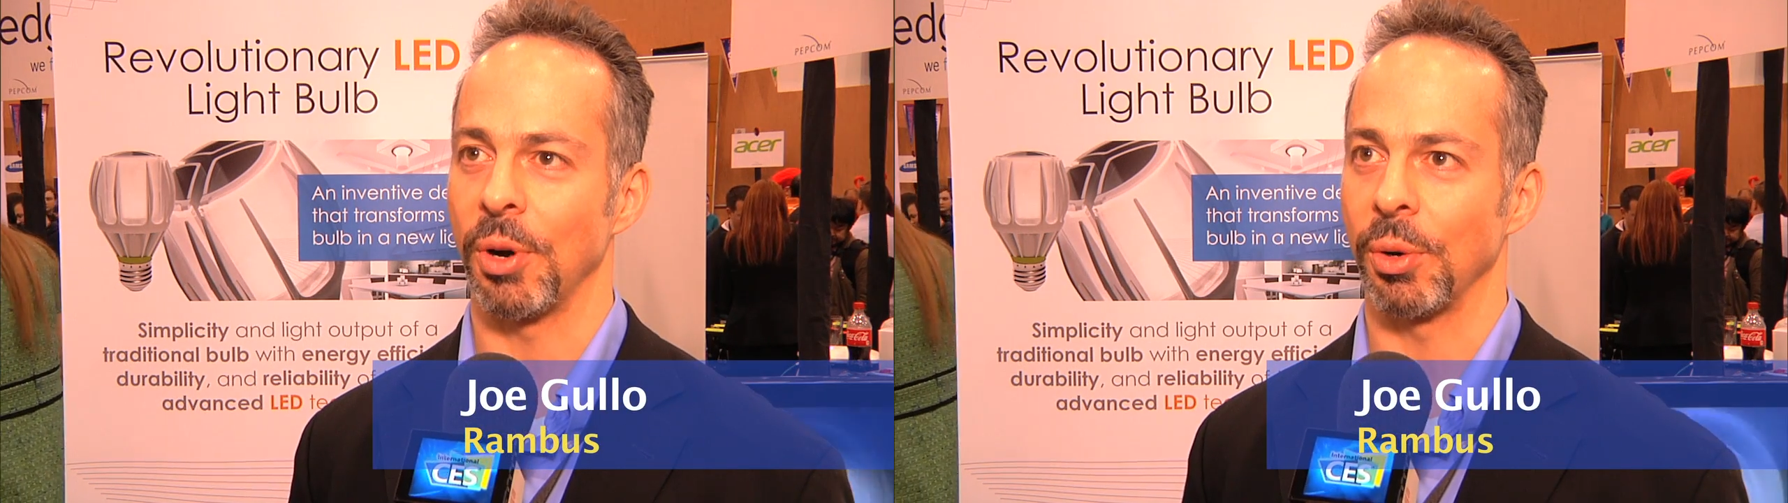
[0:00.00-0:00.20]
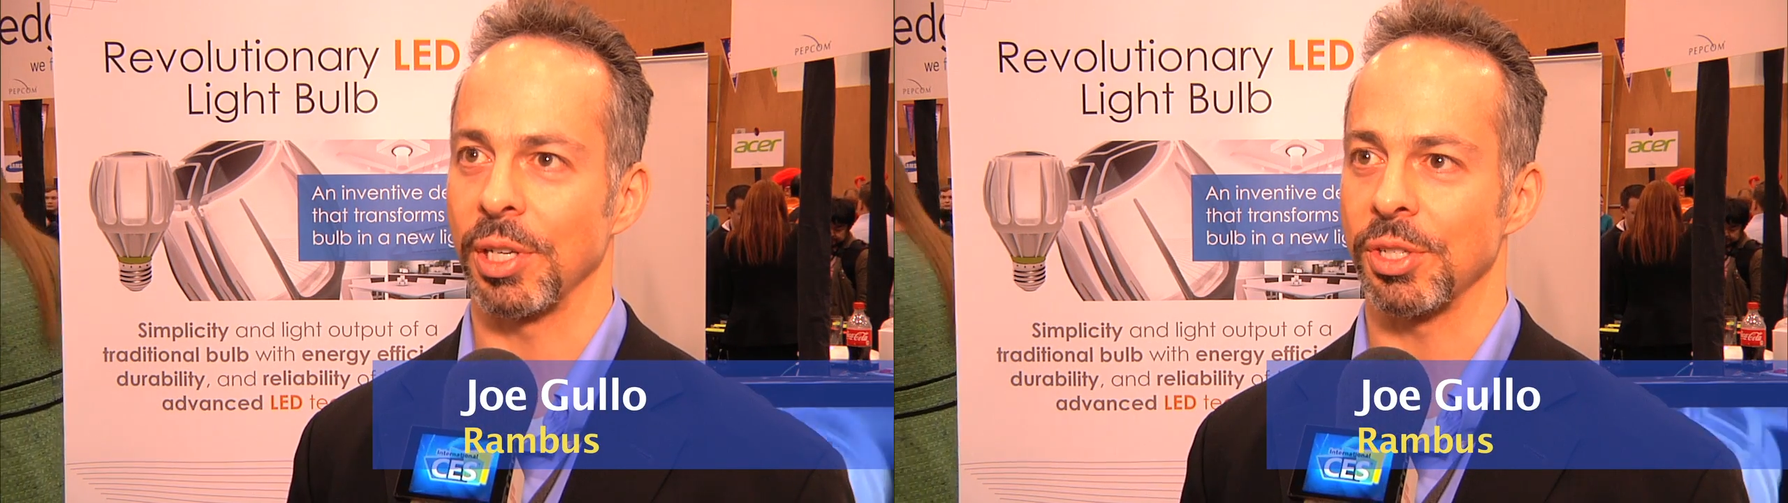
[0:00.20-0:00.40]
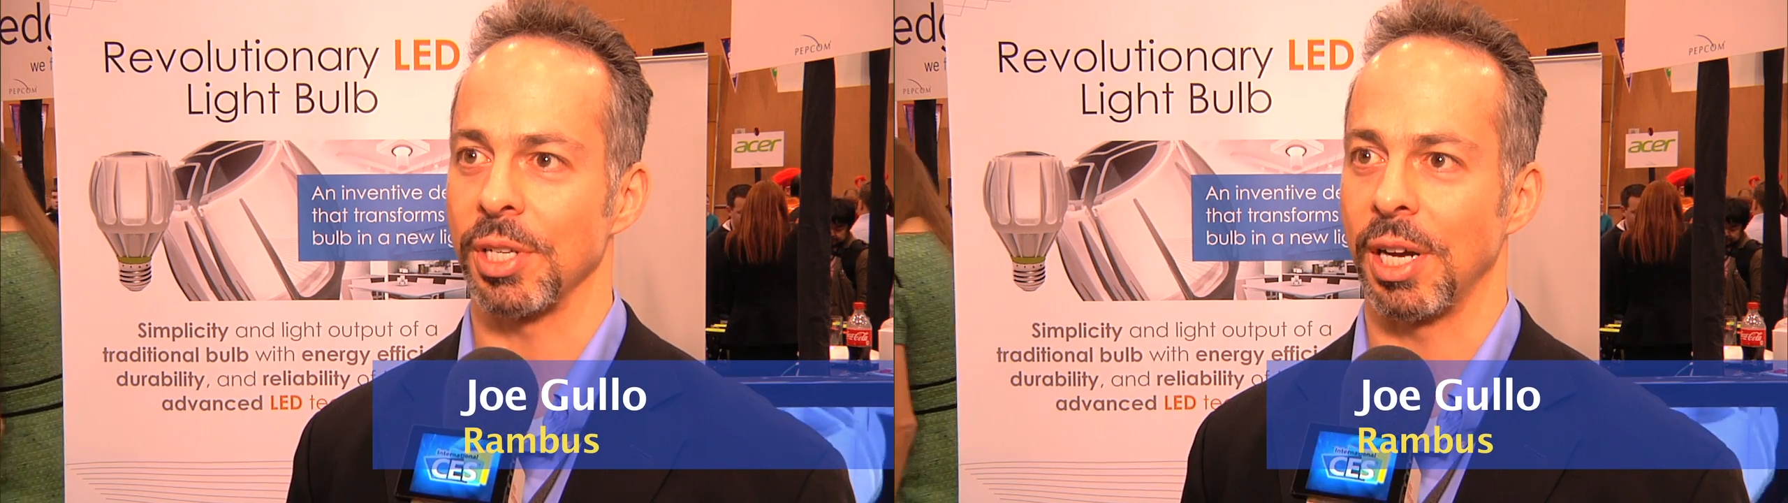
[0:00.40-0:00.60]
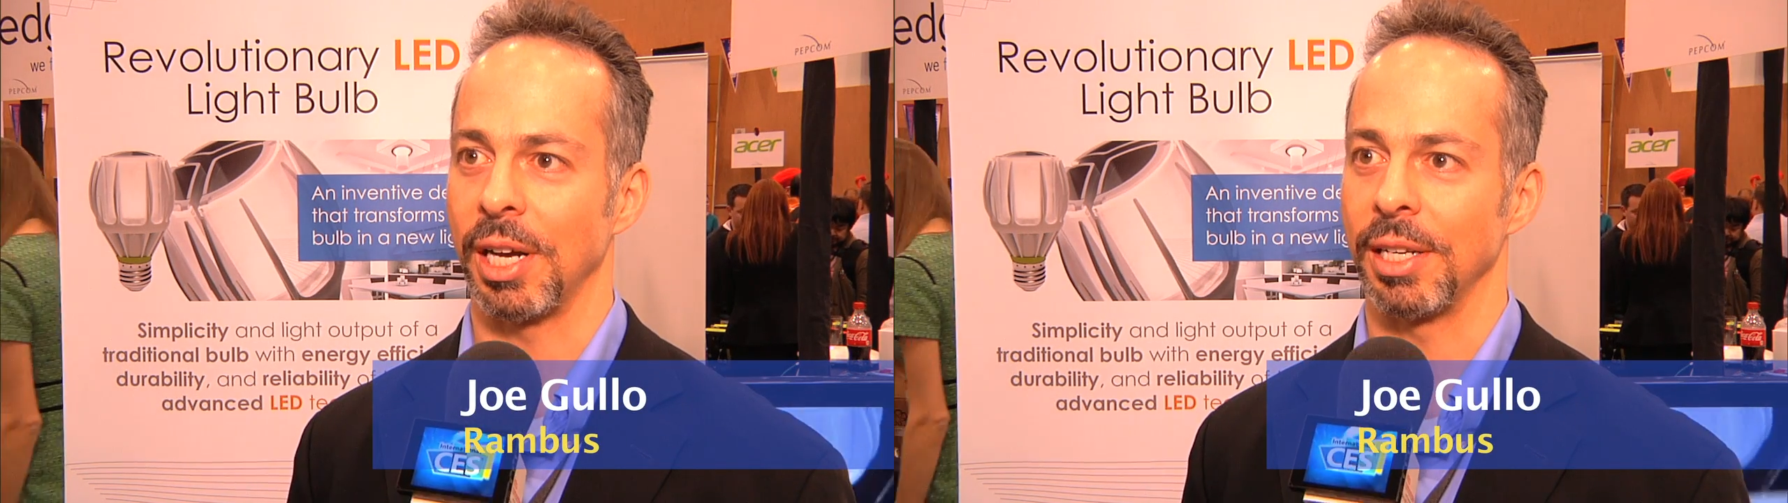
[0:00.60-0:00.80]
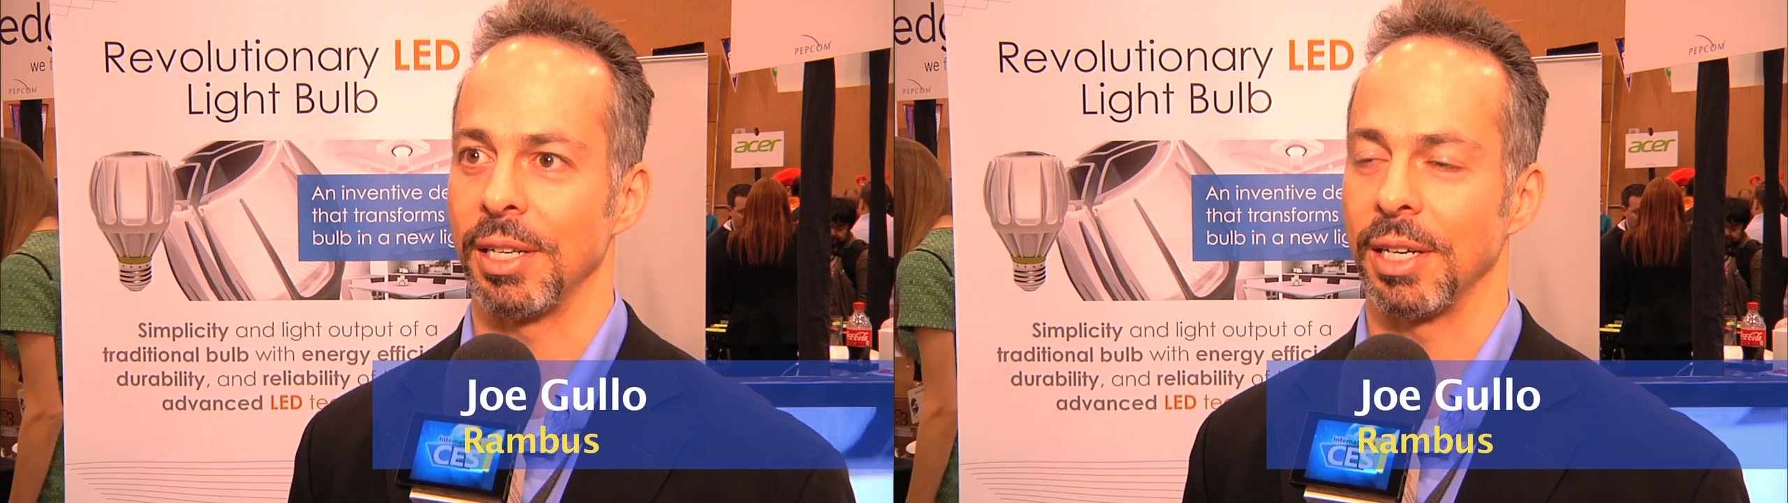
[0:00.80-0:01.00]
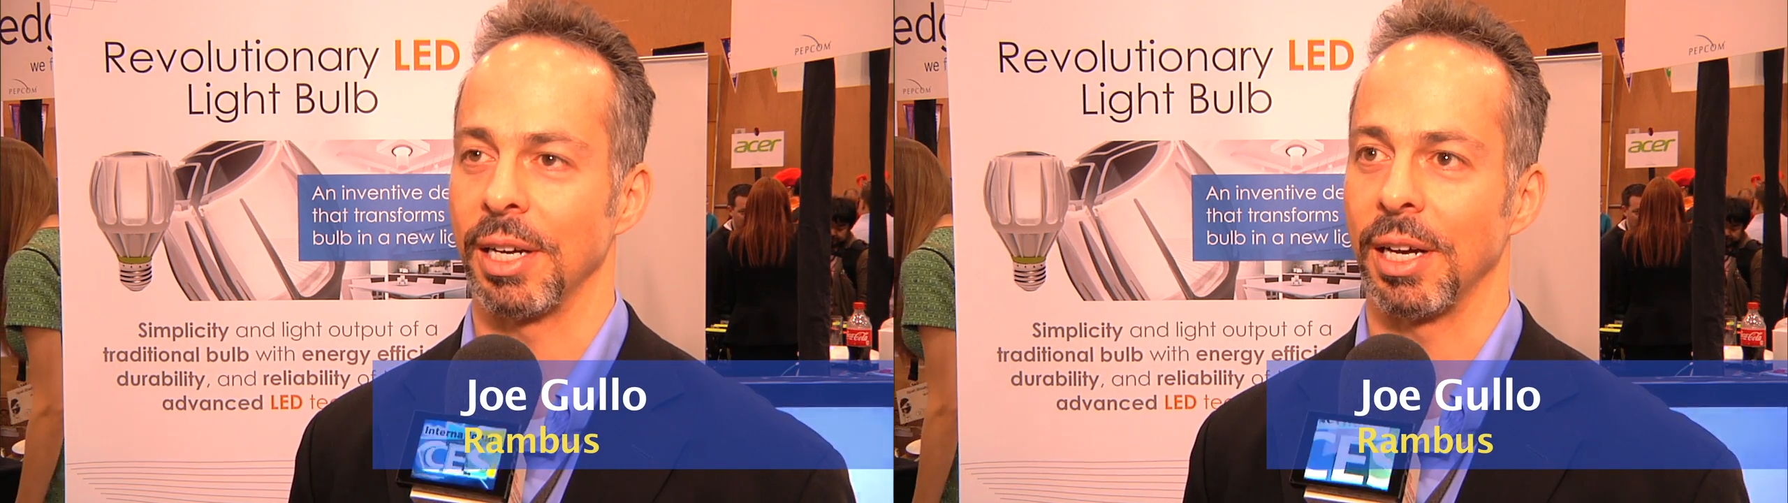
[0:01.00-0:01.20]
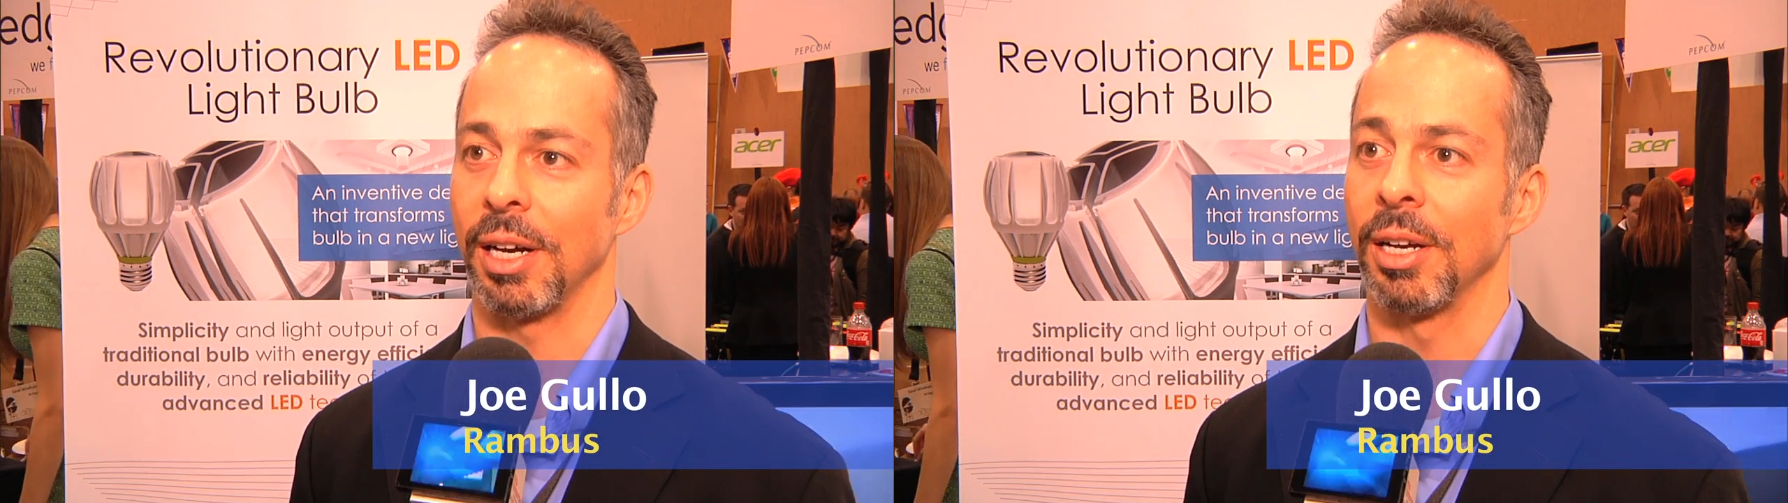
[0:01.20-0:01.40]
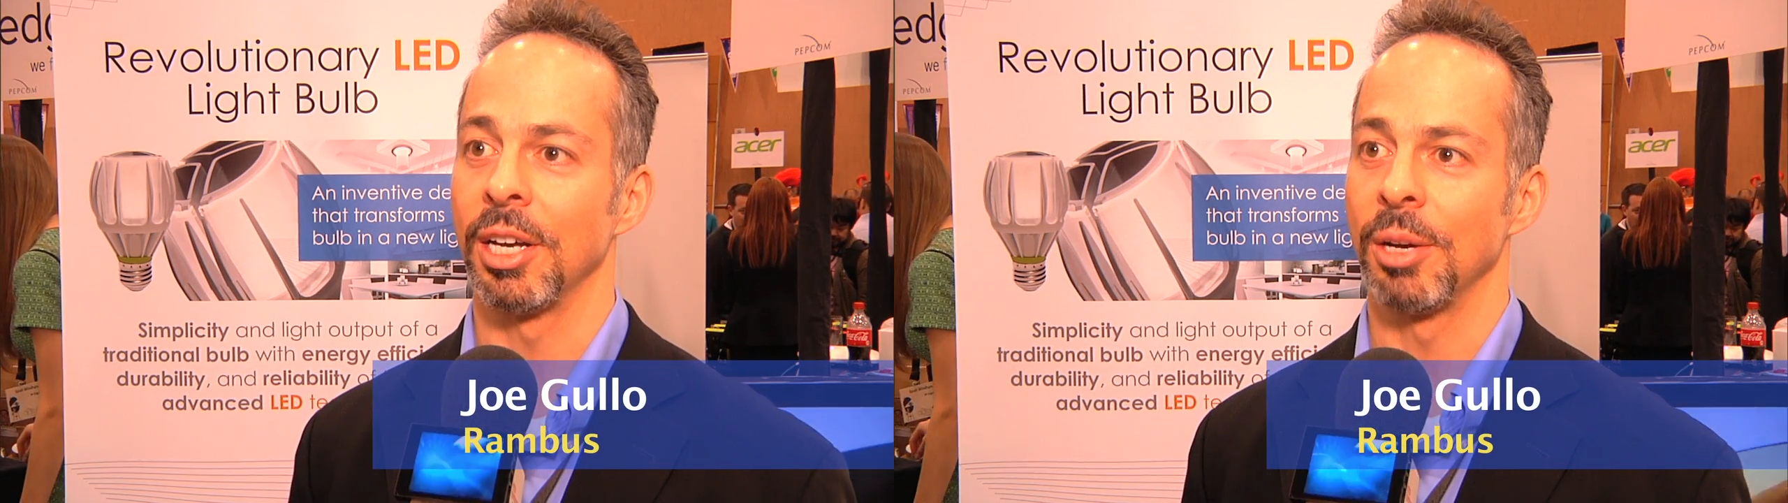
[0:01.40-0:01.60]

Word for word: focused on uh,